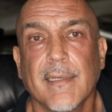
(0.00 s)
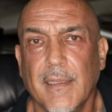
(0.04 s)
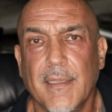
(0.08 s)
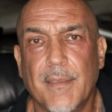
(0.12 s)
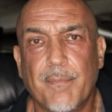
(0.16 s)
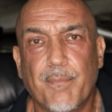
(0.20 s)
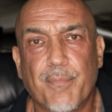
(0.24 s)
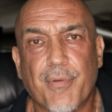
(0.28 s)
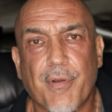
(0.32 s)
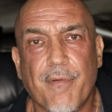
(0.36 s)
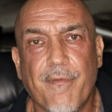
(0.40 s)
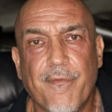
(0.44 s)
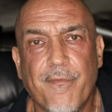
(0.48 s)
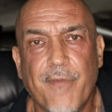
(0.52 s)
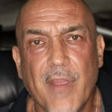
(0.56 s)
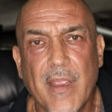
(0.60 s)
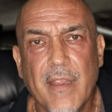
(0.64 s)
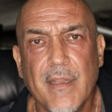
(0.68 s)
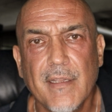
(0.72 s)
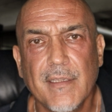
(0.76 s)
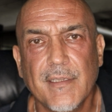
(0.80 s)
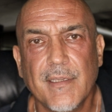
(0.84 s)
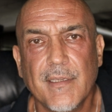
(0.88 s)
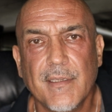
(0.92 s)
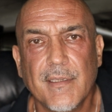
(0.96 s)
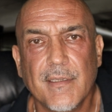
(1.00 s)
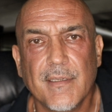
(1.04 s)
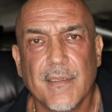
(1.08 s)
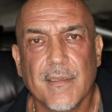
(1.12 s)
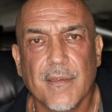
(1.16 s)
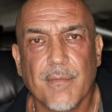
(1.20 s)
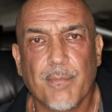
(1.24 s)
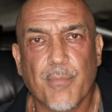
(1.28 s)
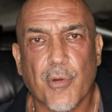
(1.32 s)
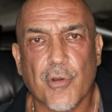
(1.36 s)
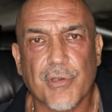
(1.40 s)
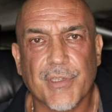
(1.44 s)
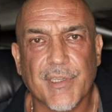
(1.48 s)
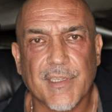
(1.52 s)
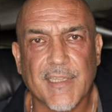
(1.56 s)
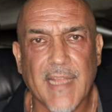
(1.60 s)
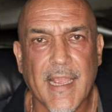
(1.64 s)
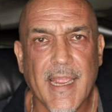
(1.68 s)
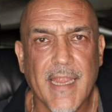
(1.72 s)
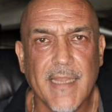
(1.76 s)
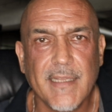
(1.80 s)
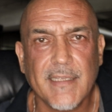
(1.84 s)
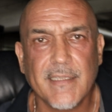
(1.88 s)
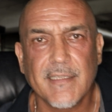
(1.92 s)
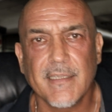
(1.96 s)
It prevents
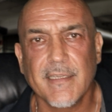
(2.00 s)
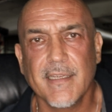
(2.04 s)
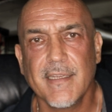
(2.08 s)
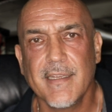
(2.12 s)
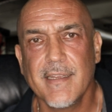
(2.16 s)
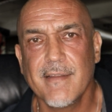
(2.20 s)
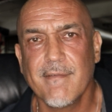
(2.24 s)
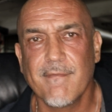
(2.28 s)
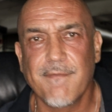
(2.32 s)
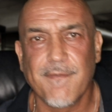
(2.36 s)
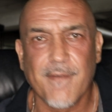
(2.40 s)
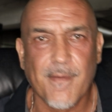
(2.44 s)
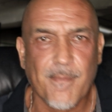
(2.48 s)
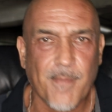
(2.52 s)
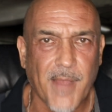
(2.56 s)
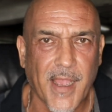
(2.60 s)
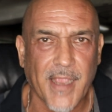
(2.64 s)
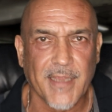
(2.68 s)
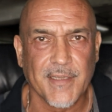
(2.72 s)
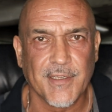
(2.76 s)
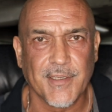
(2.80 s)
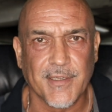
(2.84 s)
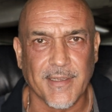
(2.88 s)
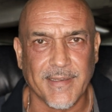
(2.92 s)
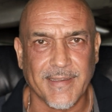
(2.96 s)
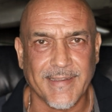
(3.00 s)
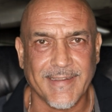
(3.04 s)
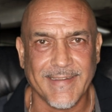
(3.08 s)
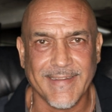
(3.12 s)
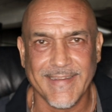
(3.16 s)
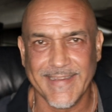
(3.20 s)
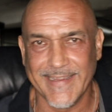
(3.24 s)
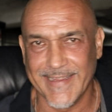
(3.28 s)
prostate inflammation.